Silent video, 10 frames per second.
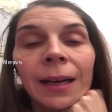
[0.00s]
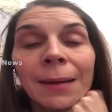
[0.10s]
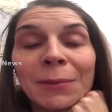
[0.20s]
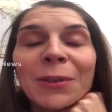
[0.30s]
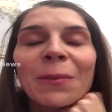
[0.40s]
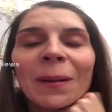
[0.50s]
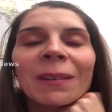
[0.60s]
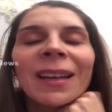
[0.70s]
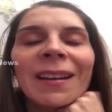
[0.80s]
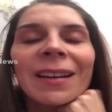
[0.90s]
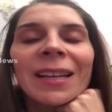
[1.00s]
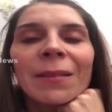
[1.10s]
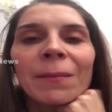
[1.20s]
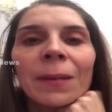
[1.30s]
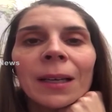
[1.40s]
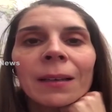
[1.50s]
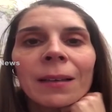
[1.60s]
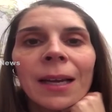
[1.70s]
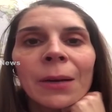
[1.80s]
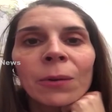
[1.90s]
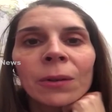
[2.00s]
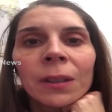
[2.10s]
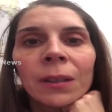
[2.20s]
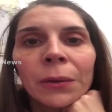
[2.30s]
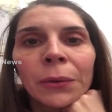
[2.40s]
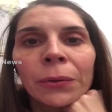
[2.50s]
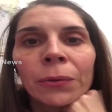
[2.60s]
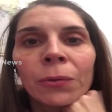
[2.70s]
I'm super tired, but I wanted to